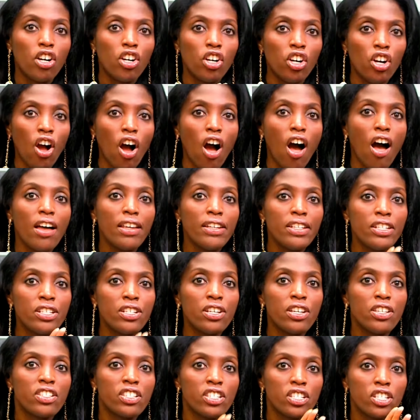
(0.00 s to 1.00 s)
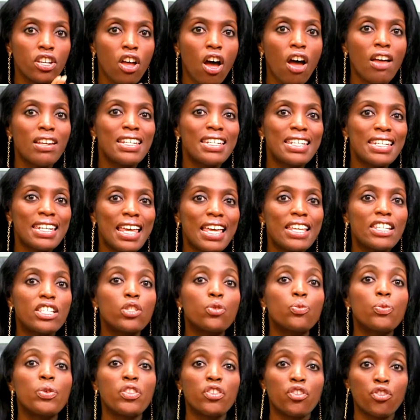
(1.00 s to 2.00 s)
God does not
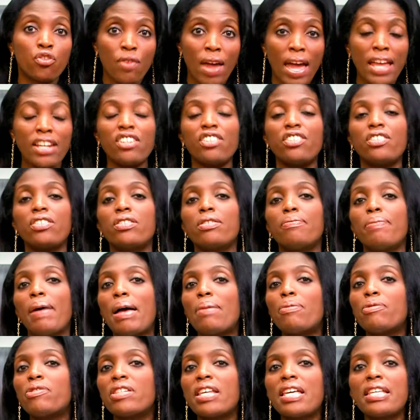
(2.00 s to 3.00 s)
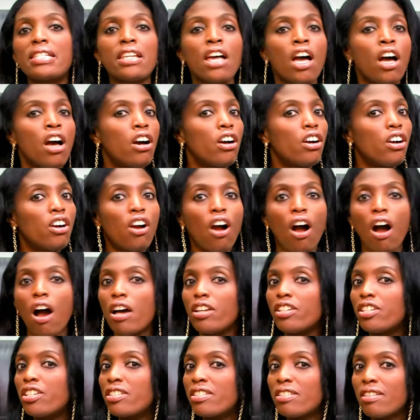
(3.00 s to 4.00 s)
test with tragedy. The Bible says
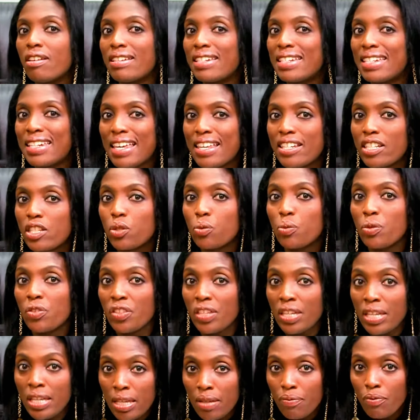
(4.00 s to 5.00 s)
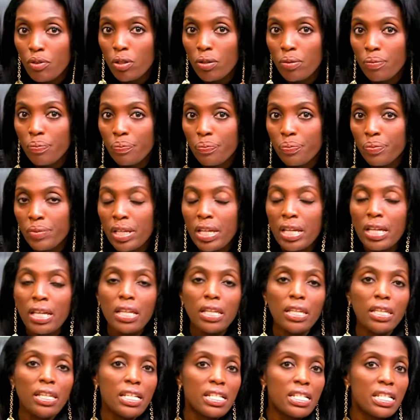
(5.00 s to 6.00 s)
God does not test with evil.
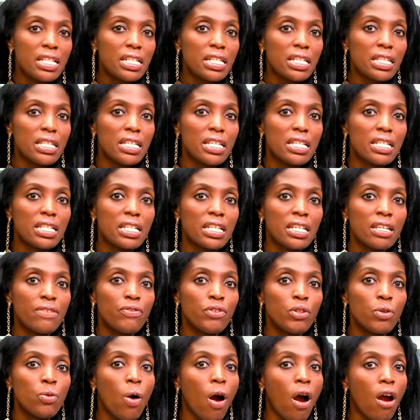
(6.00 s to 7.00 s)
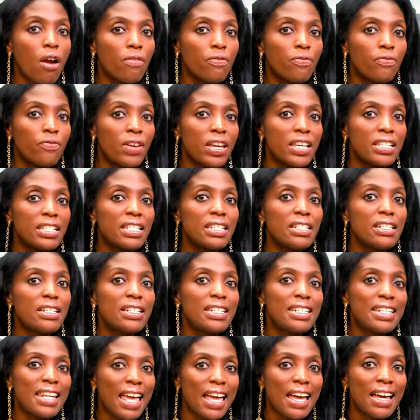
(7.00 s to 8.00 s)
Listen to this. If you are facing
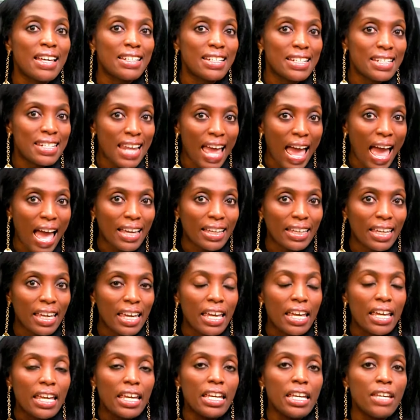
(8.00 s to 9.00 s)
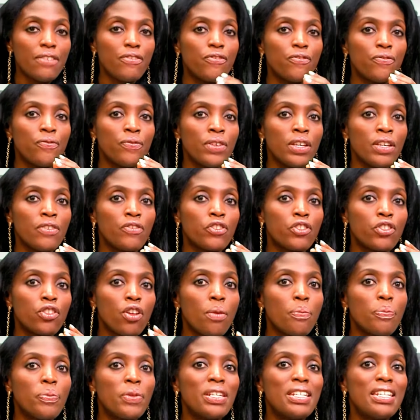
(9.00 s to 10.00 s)
an attack, if, if
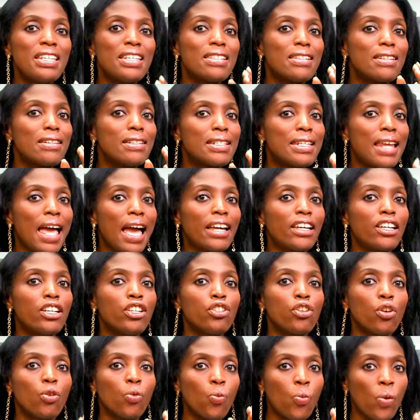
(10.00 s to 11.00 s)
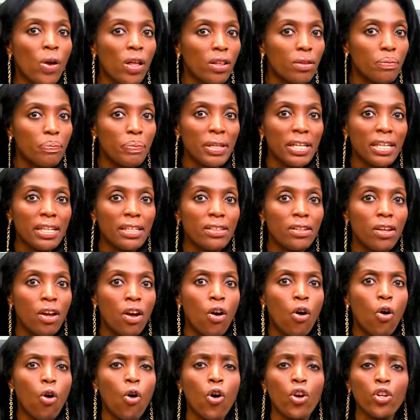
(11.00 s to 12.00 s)
something is attacking your well being
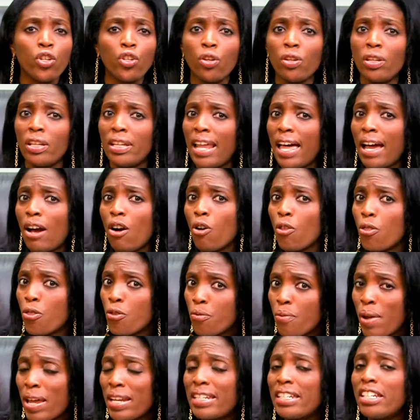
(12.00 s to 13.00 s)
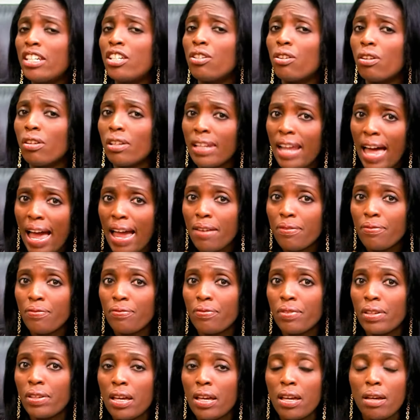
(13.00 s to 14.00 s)
or, your li- or threatening your life,
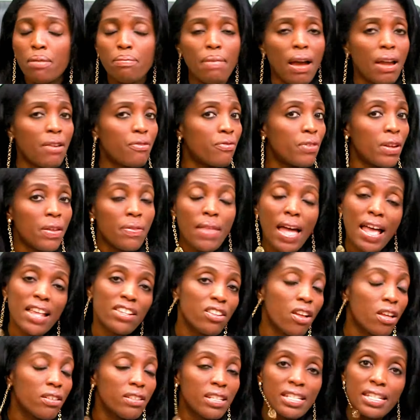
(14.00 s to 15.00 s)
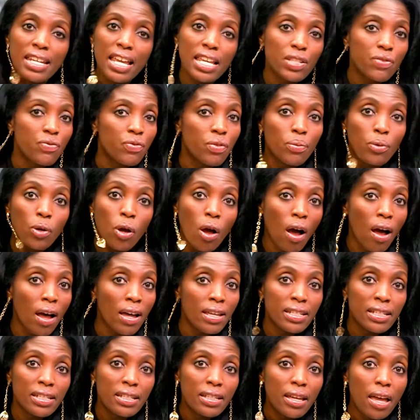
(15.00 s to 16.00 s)
my friend, that's not a test from
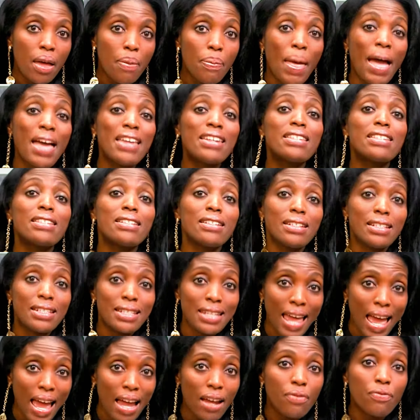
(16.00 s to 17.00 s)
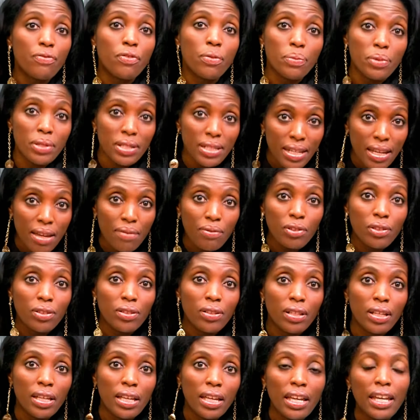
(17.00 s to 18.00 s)
God. That is an attack from the devil.
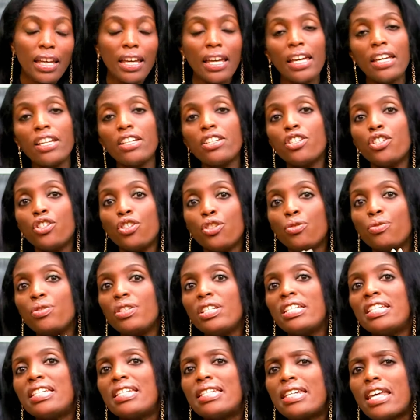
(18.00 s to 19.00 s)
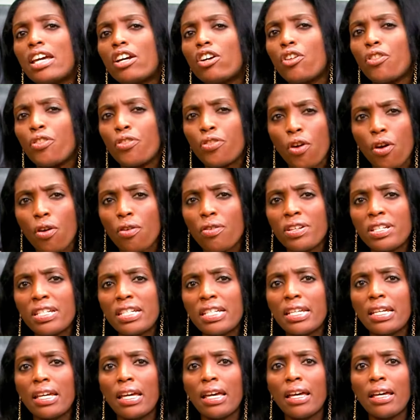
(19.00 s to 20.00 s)
And you need to take
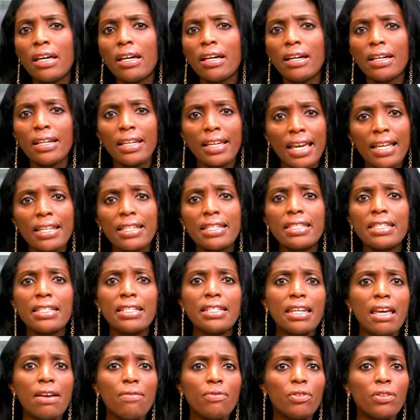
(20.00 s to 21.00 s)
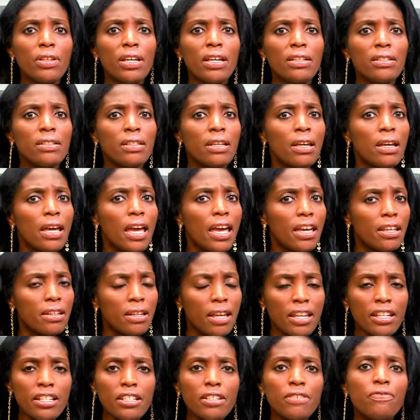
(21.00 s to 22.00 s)
authority against the devil and, and,
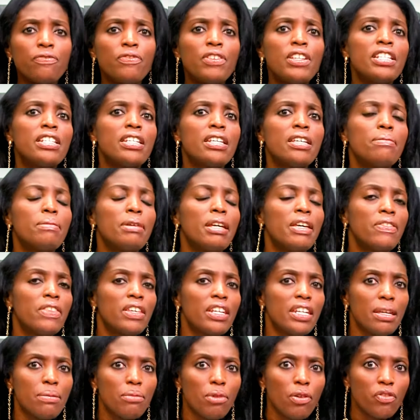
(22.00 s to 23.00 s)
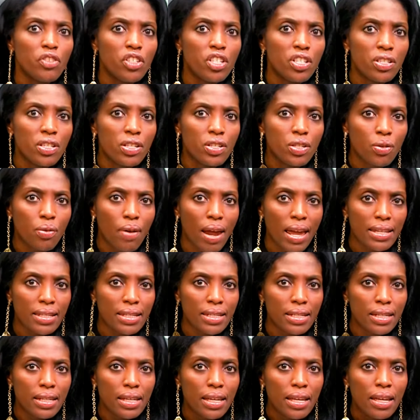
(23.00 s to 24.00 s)
and defeat him in the name of Jesus
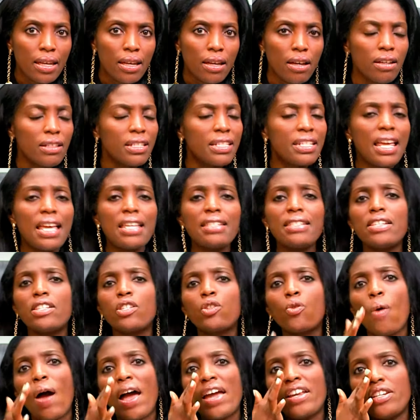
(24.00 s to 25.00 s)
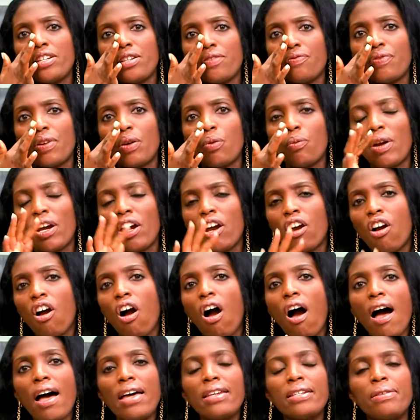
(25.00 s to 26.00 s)
Christ. A test is quite different. When
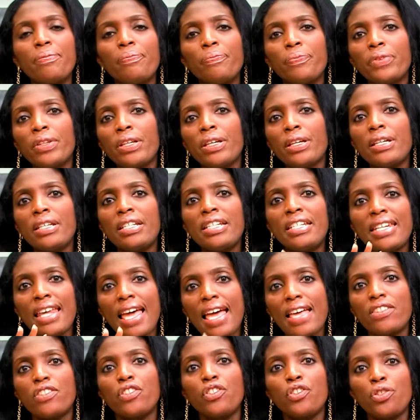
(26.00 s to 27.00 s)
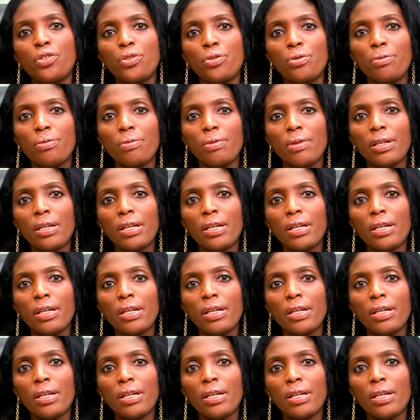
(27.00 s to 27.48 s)
God tests you,